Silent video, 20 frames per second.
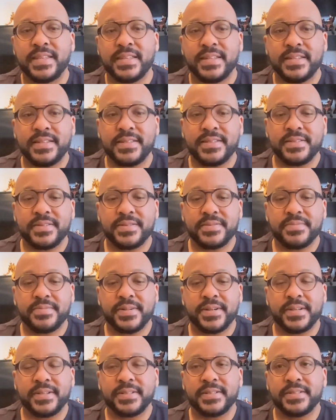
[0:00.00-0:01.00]
This is
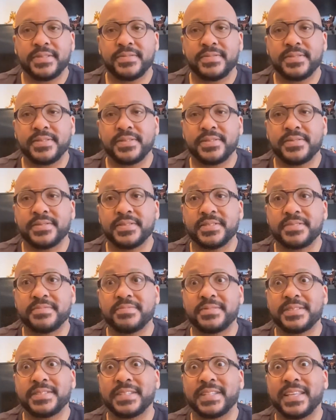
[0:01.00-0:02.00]
part of the
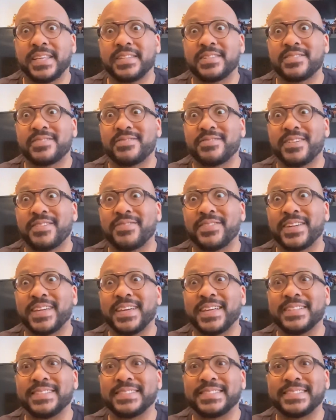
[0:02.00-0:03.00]
Christmas
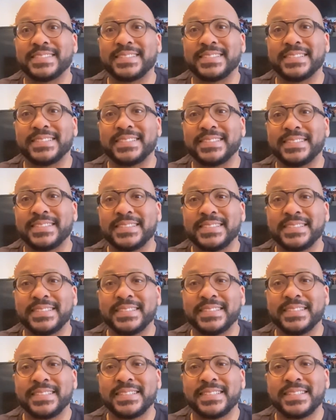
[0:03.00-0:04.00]
extravaganza.
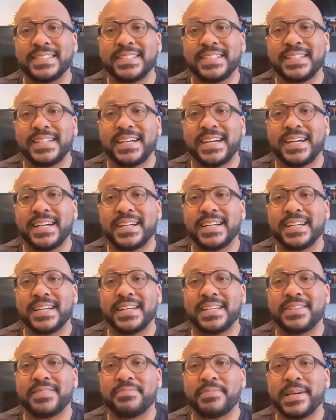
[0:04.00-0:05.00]
I
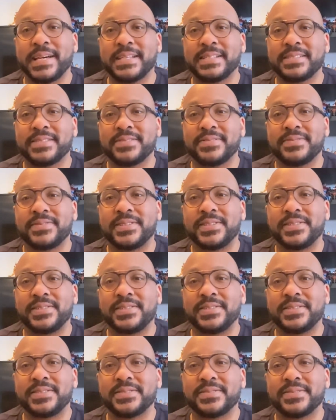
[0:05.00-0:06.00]
got a massive
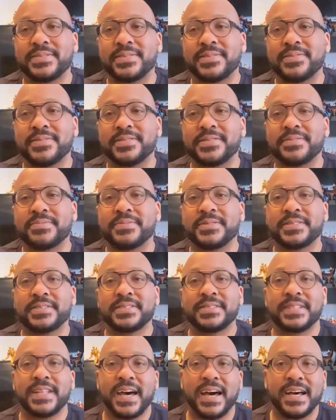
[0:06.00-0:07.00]
haul for Christmas.
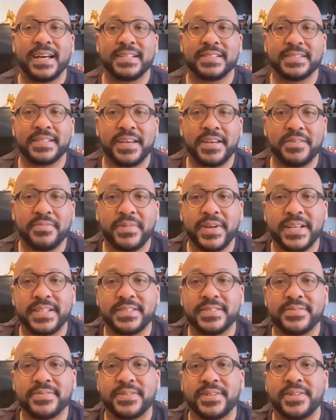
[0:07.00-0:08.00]
Nas got a
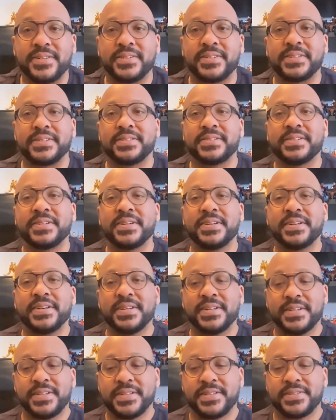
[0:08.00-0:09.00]
massive haul.
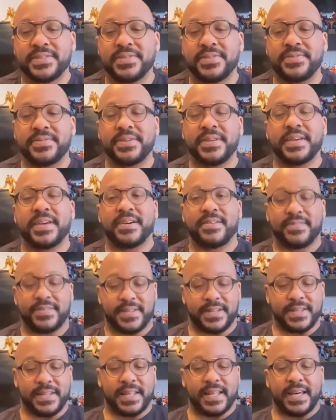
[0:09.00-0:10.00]
So we have
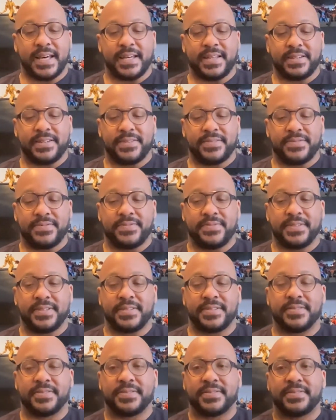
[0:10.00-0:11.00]
a lot of
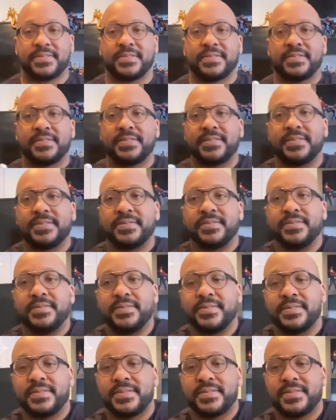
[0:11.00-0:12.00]
figures to show you
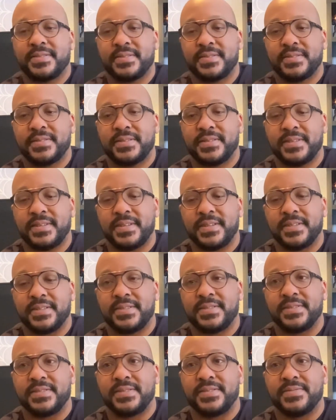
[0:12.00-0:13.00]
and
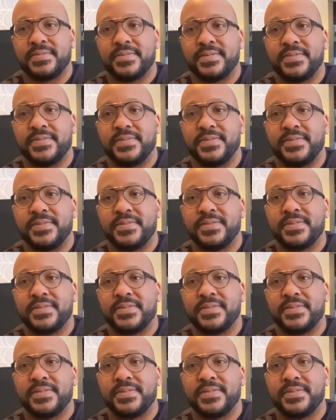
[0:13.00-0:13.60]
to review.